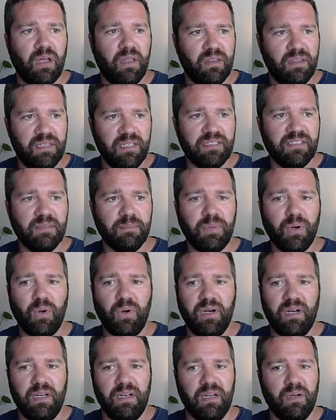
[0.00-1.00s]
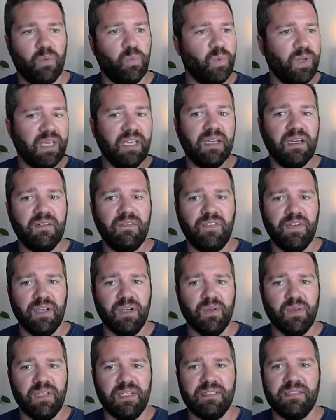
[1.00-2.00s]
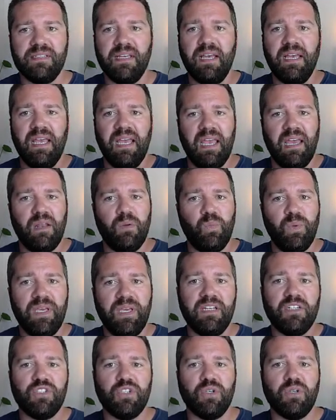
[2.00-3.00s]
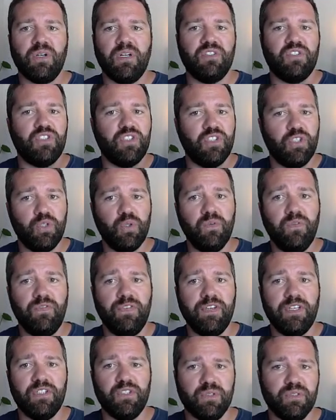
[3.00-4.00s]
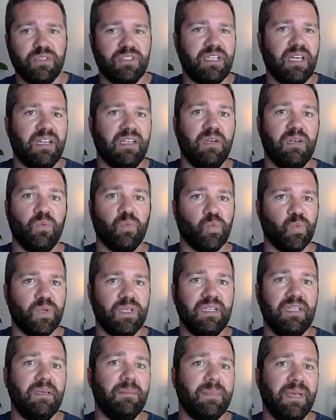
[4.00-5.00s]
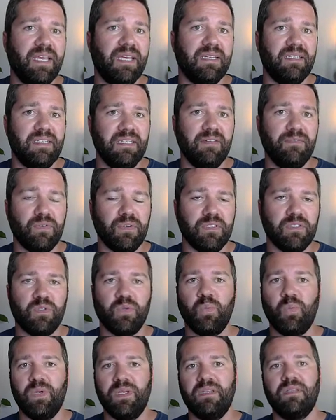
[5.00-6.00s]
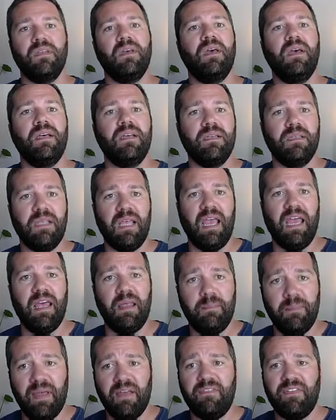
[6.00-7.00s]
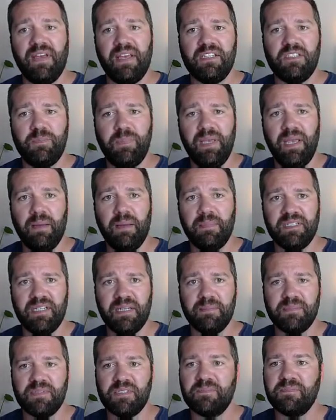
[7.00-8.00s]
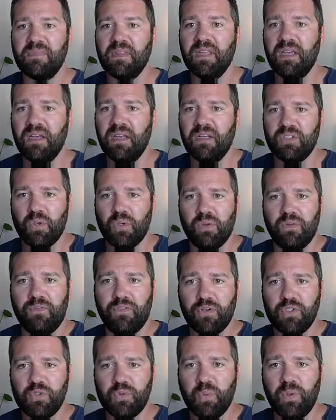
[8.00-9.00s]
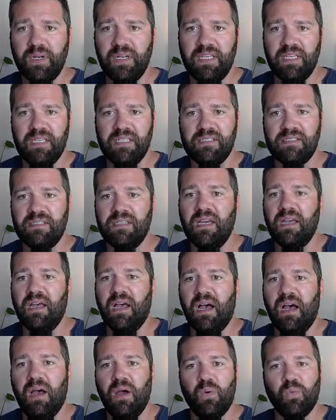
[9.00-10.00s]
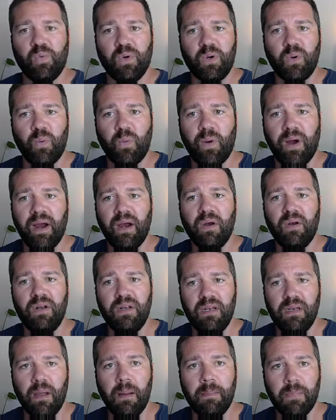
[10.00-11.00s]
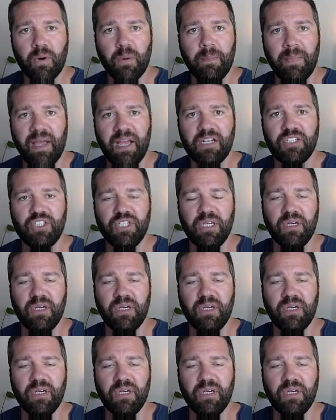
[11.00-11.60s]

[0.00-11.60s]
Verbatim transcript: this component in it, we can configure this and we can turn on two features that can really make a difference with MFA spam attempts. So the first one is require number matching